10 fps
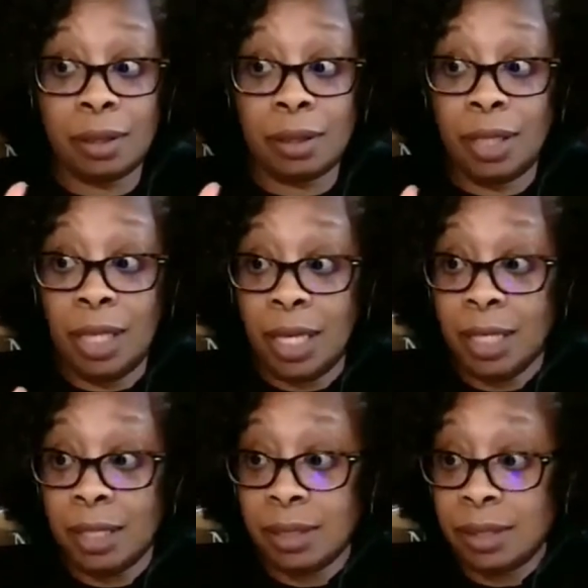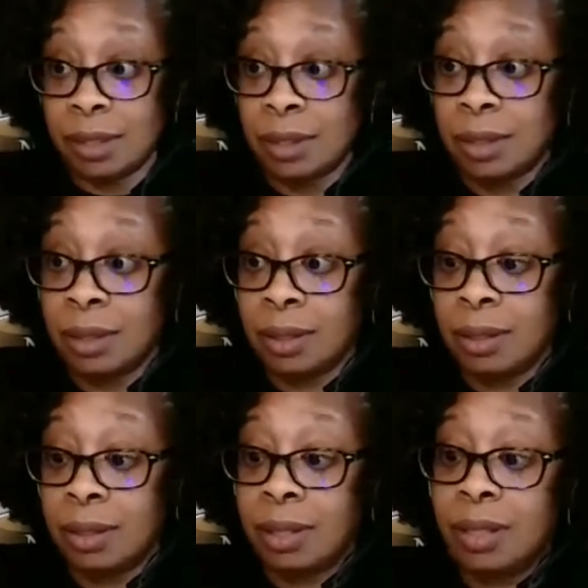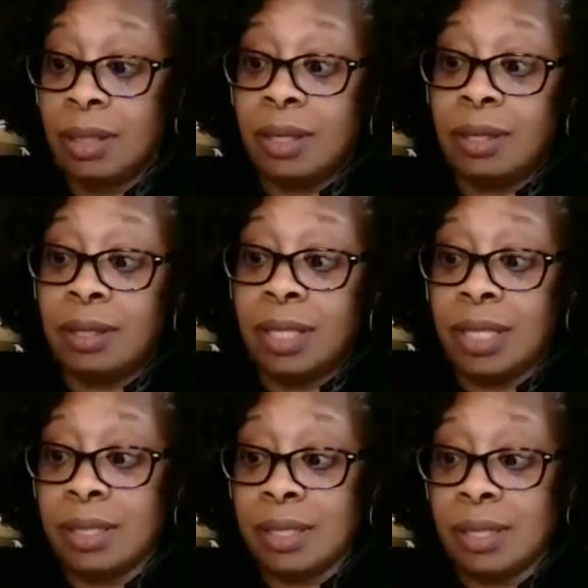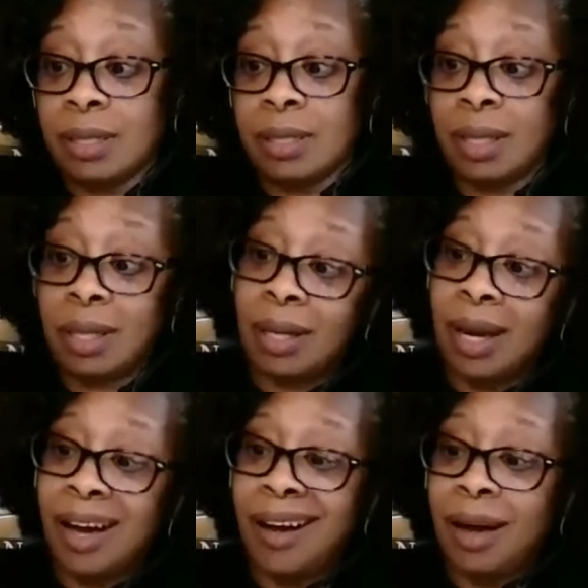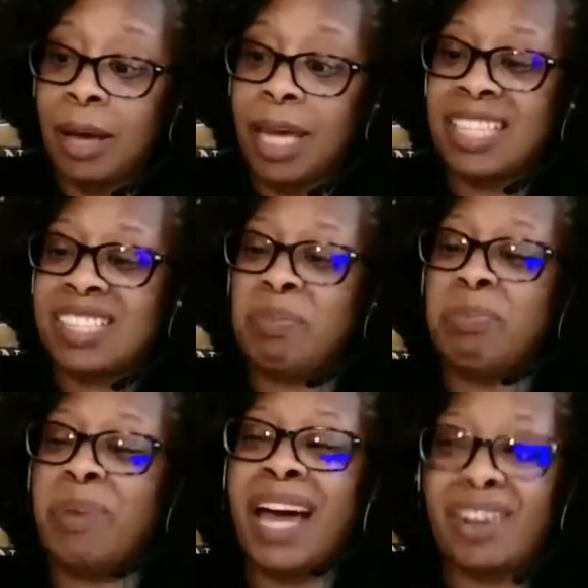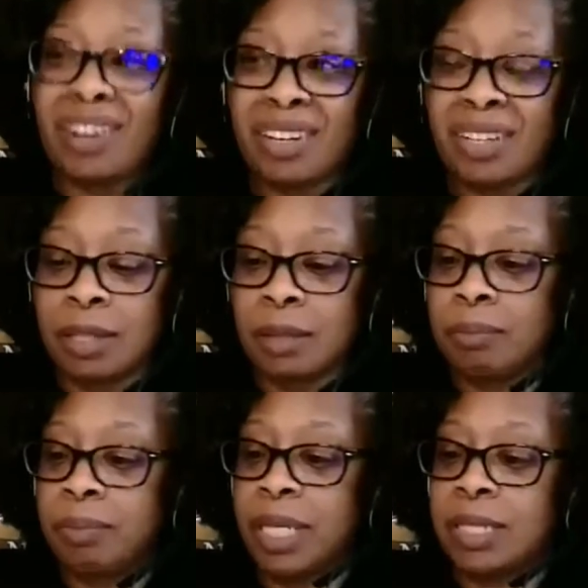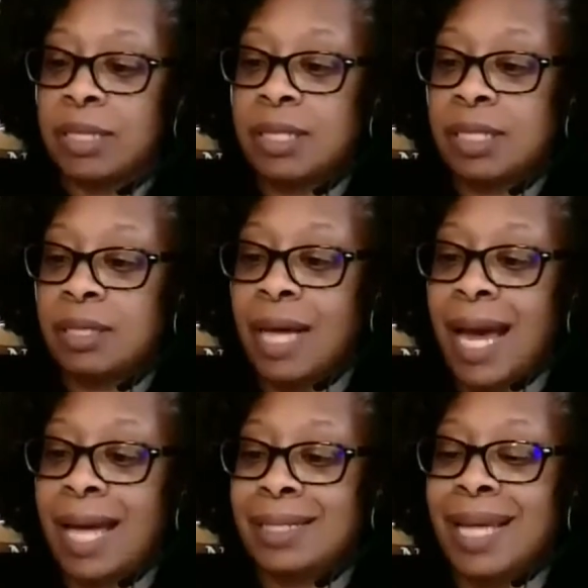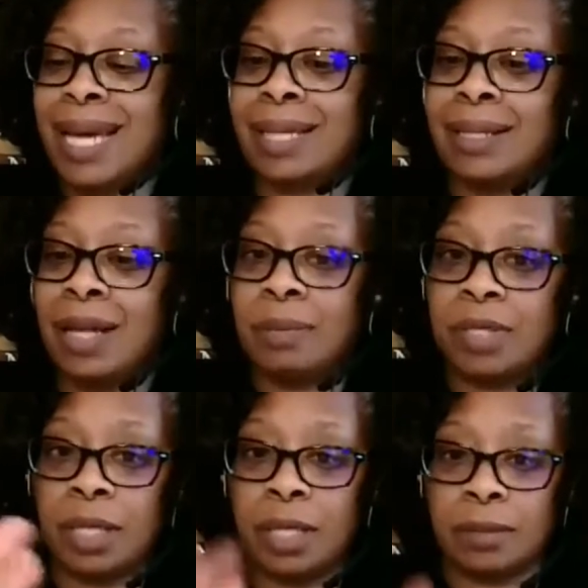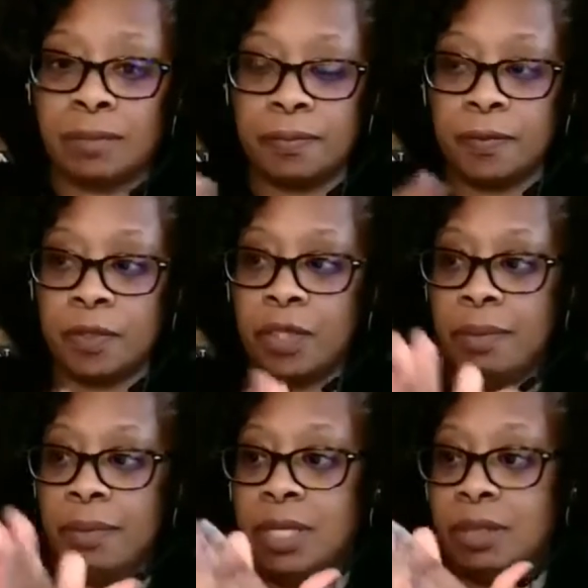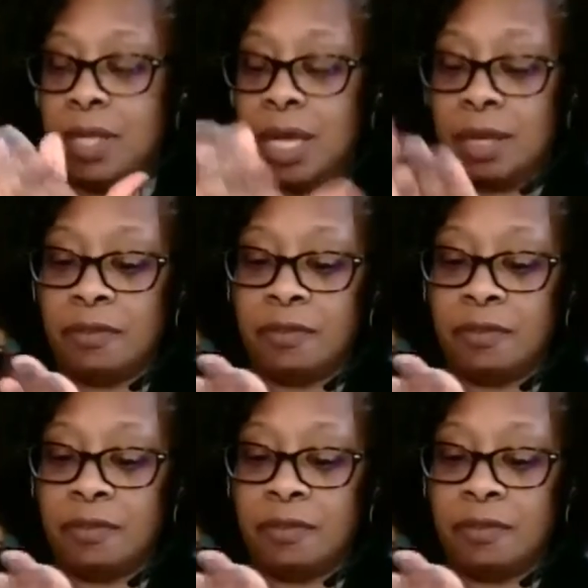This is, it's better, but it still has like lumps in it. So let me kind of,